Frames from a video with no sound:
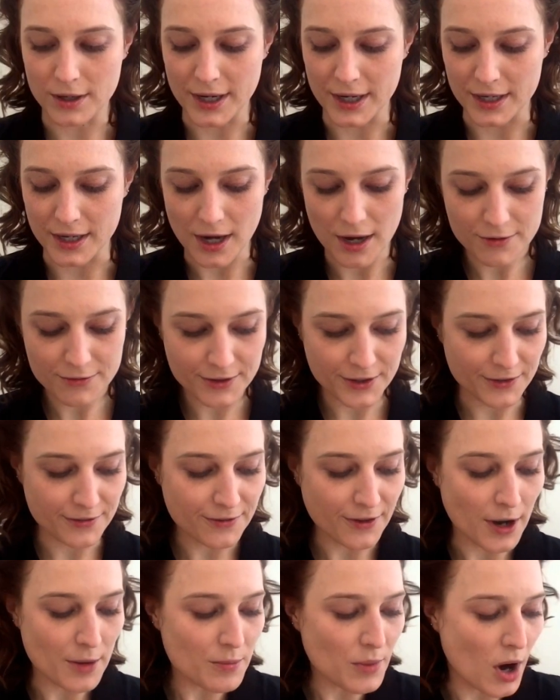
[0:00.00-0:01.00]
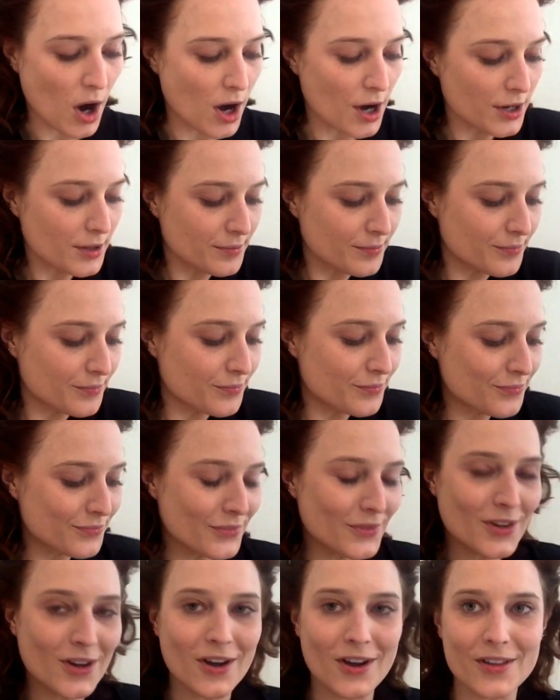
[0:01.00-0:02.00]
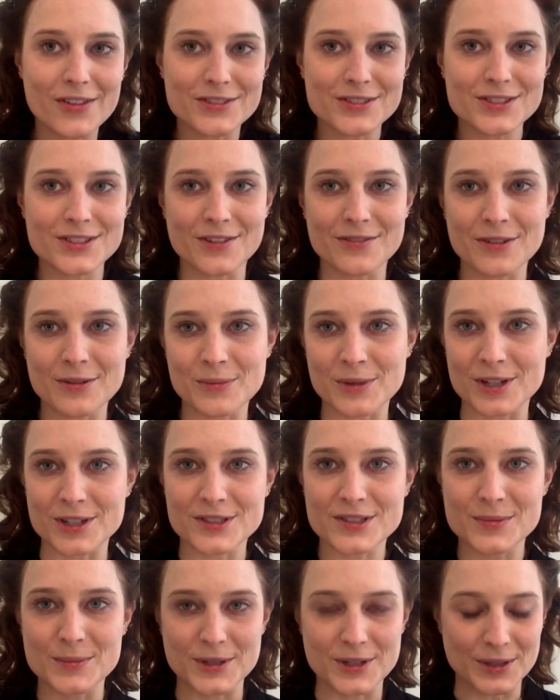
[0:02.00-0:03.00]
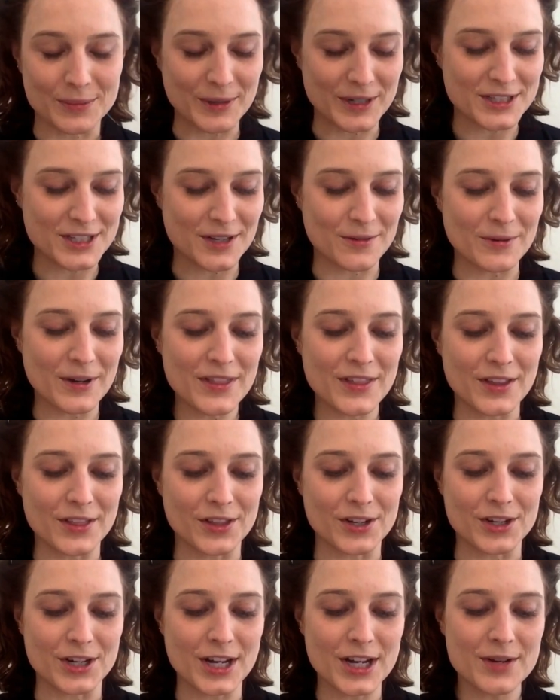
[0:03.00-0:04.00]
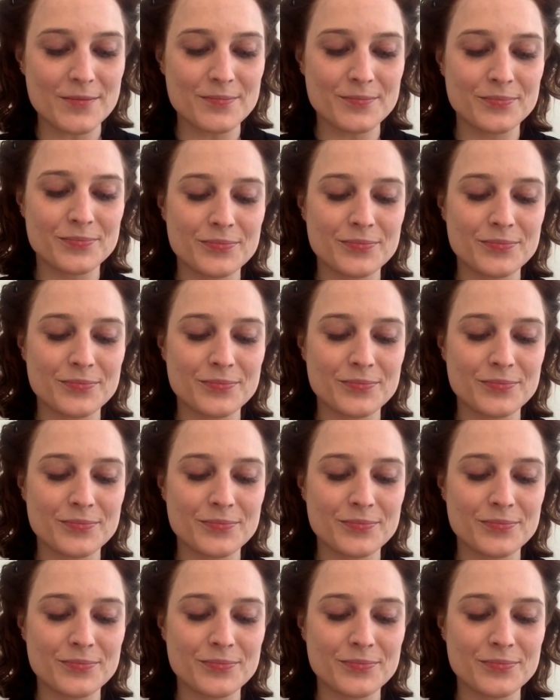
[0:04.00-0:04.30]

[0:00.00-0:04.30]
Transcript: right, now for the fun part, all the stuff I've been experimenting with and learning.